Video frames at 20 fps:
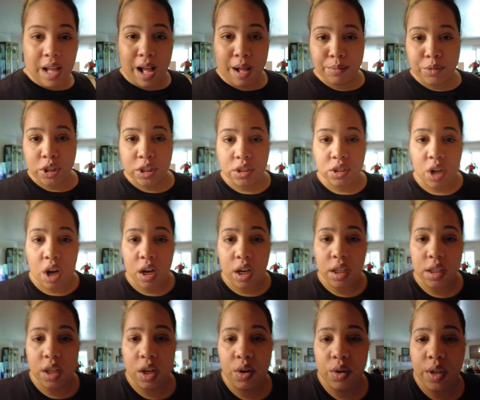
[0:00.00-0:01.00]
I'm just
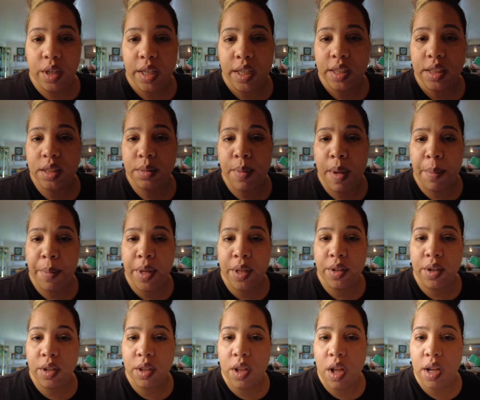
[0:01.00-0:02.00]
talking low because my
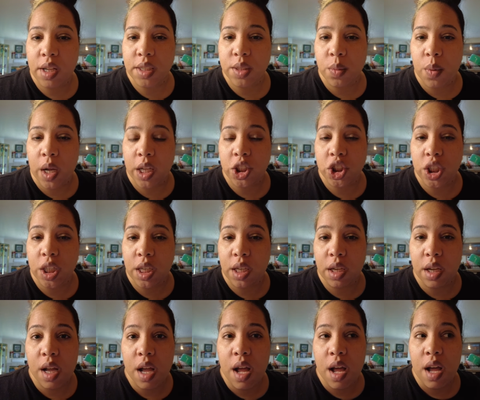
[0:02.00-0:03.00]
mother-in-law is
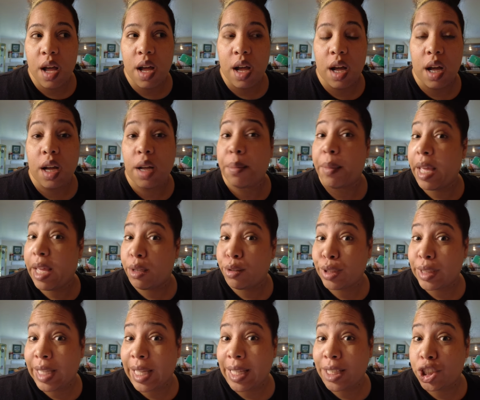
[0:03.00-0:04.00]
watching um,
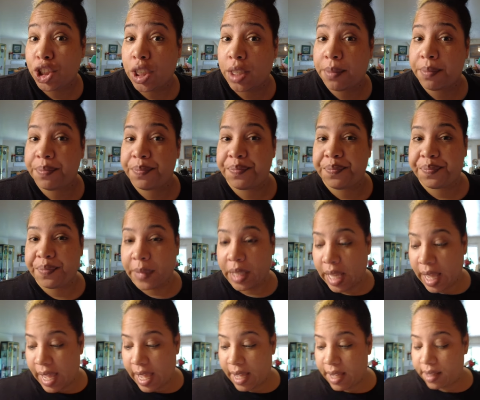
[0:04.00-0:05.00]
Hell's Kitchen,
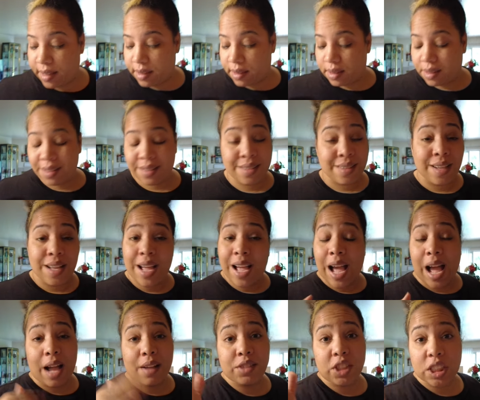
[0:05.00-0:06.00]
and
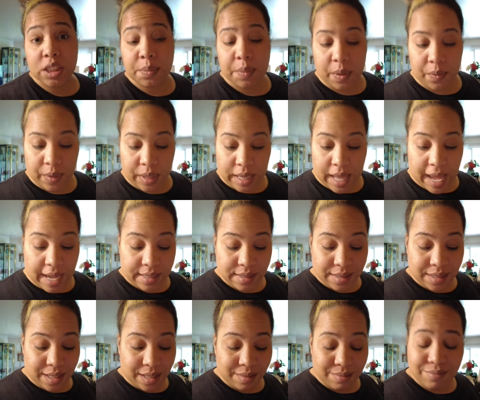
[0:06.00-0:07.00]
I've just been
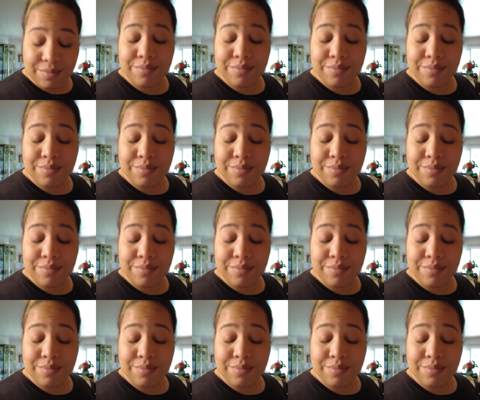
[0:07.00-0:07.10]
relaxing.